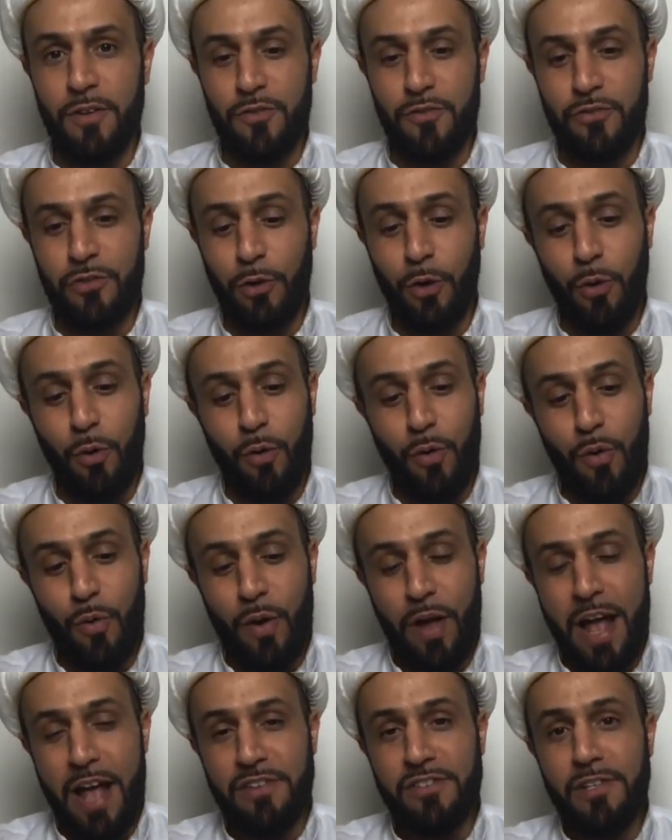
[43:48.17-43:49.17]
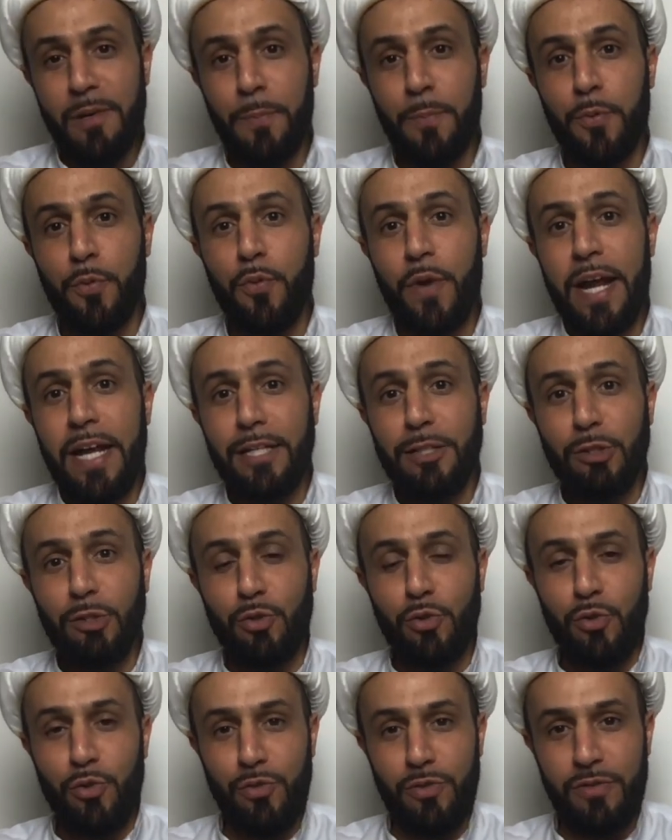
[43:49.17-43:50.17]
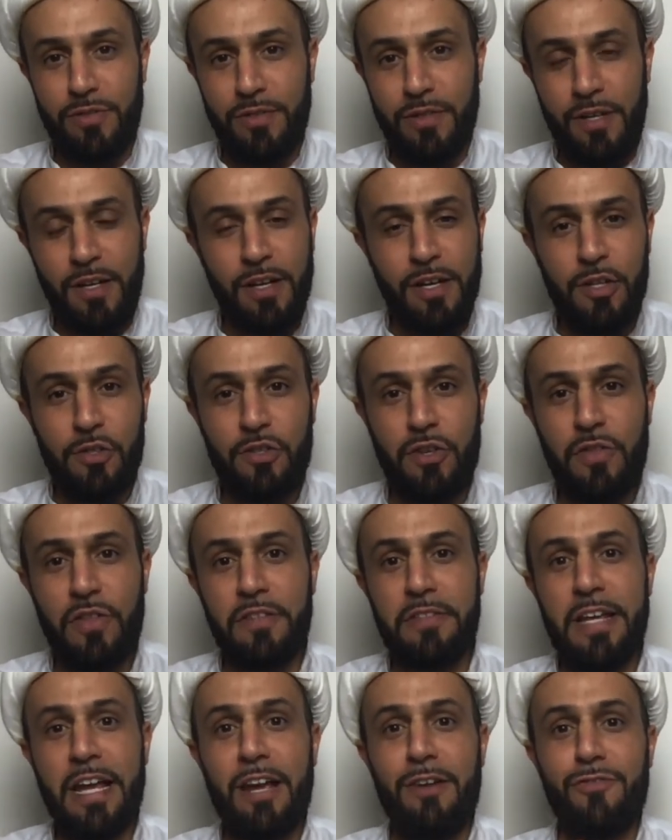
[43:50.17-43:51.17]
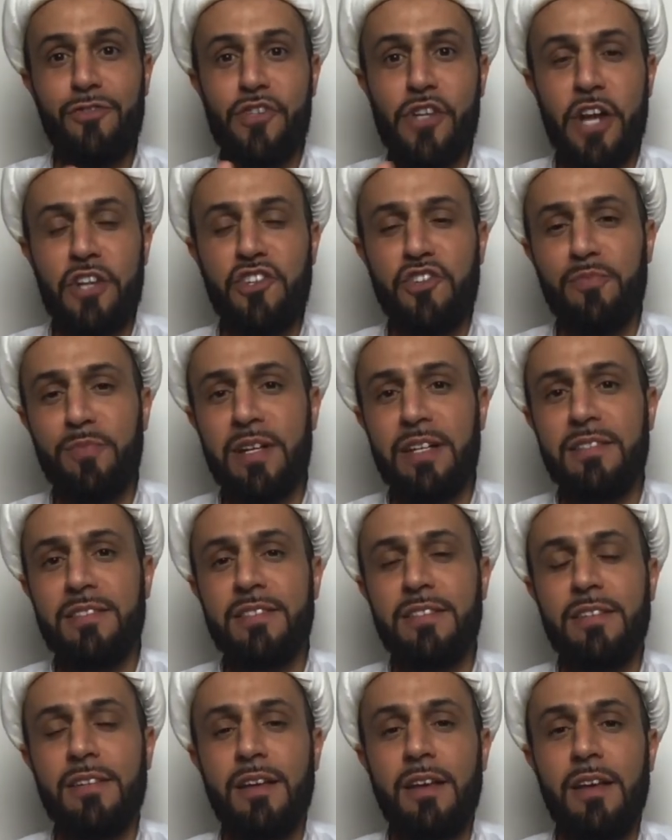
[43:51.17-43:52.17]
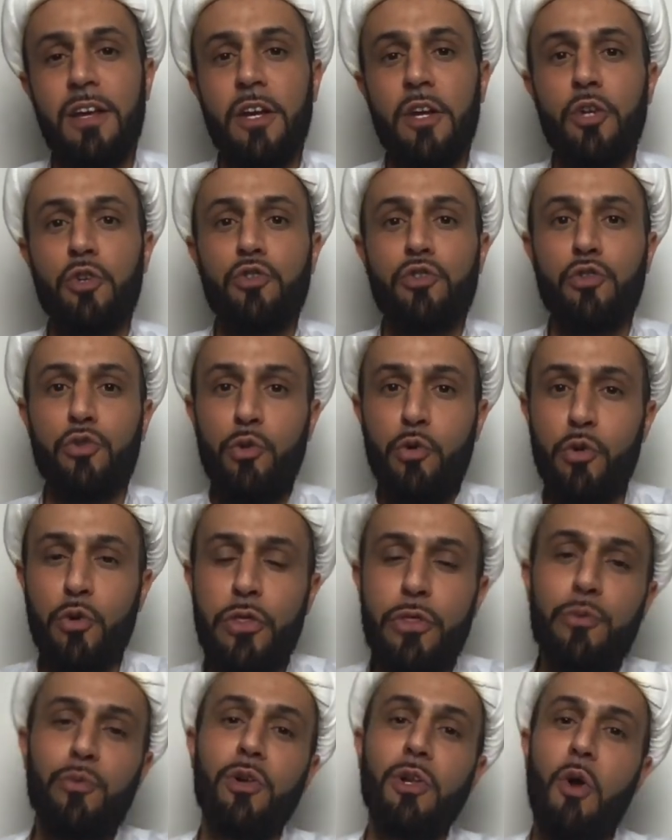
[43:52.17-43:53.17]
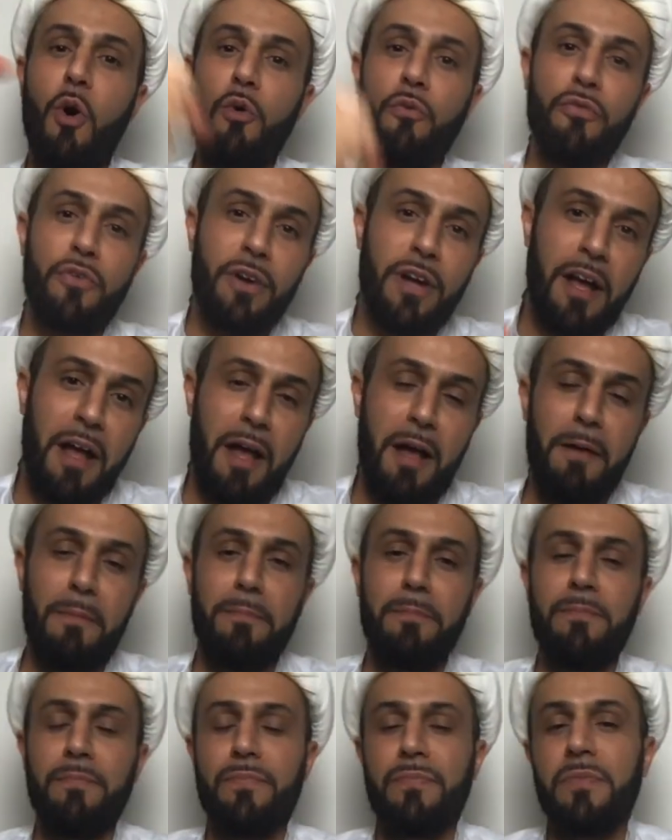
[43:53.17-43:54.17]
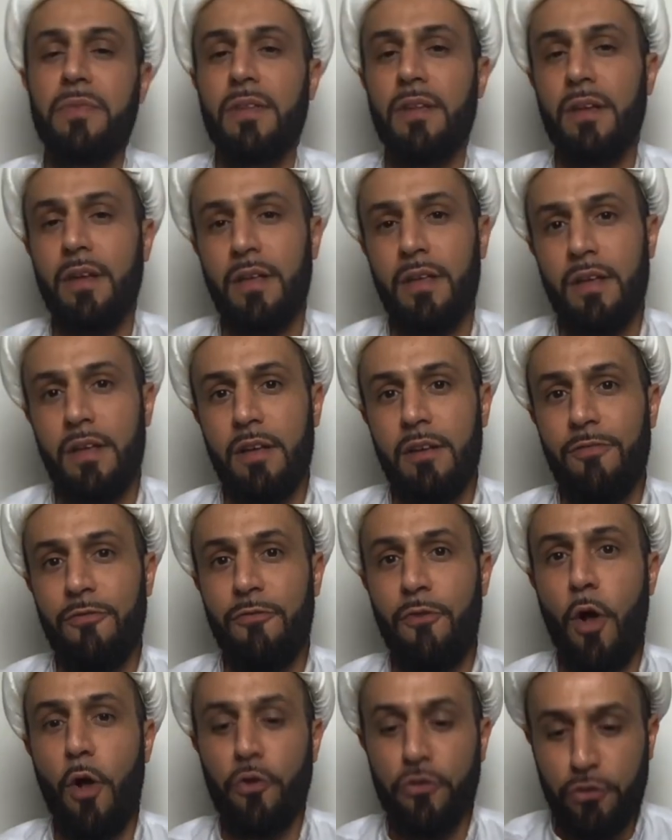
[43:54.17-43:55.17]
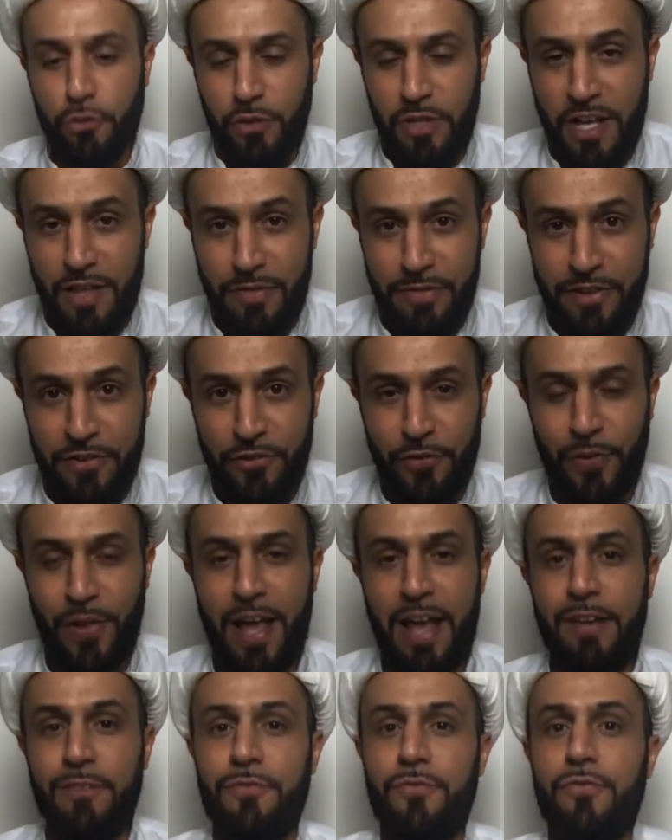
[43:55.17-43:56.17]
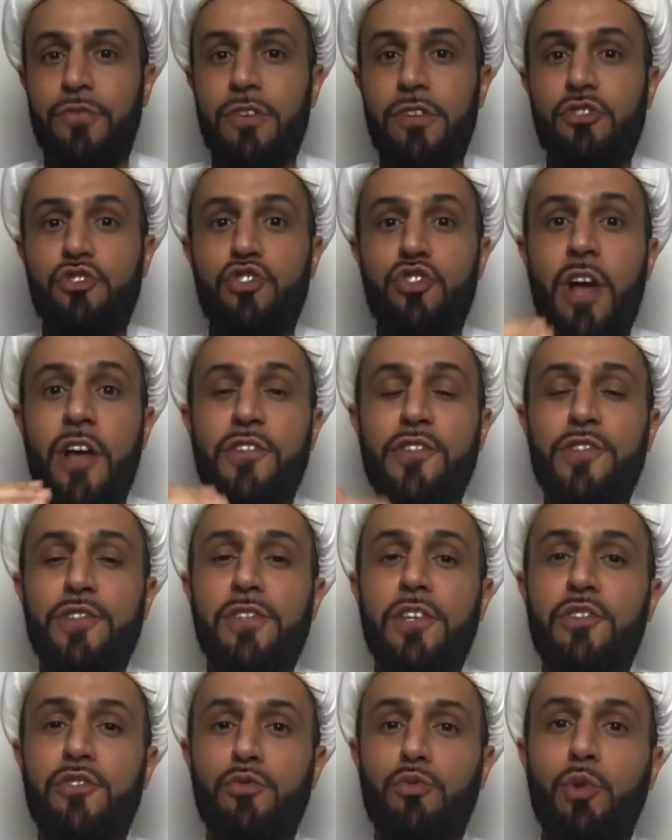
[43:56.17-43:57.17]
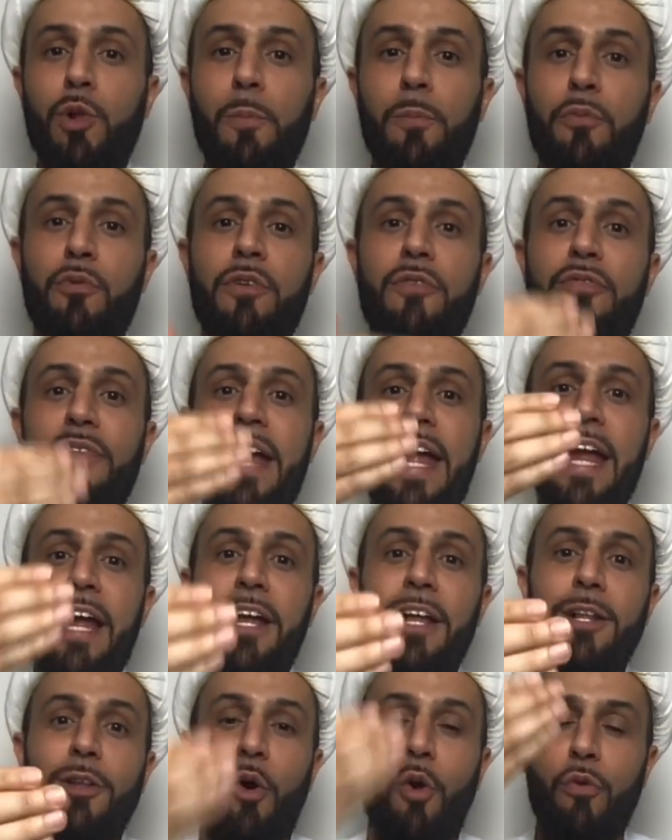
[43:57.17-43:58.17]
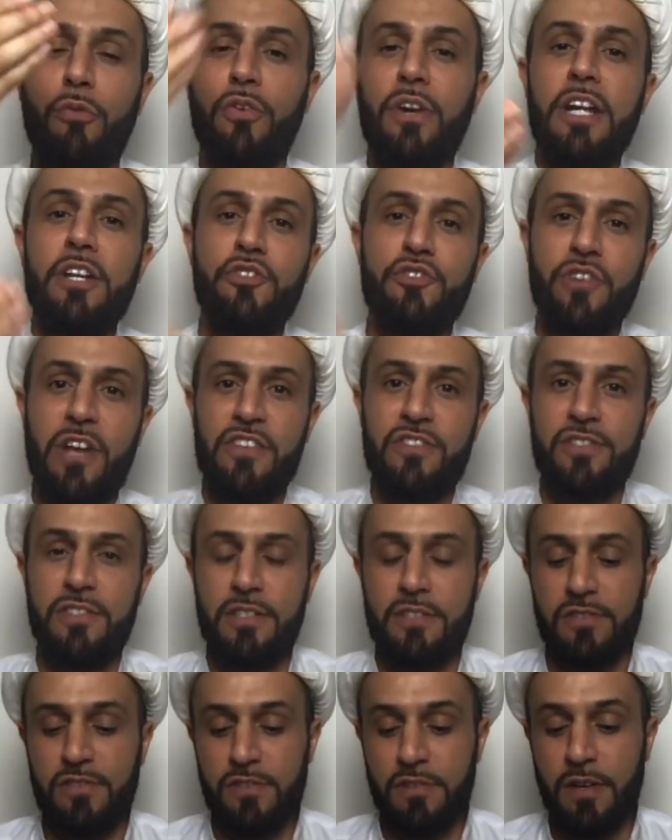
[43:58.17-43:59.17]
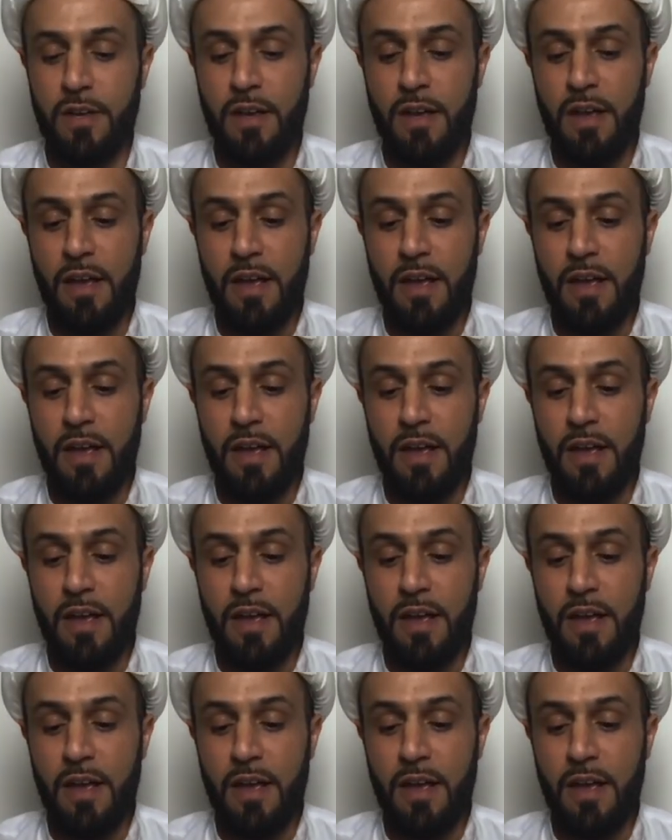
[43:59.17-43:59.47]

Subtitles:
So as a prelude to the day of judgment, truth will overcome falsehood in this life. Justice will prevail over injustice.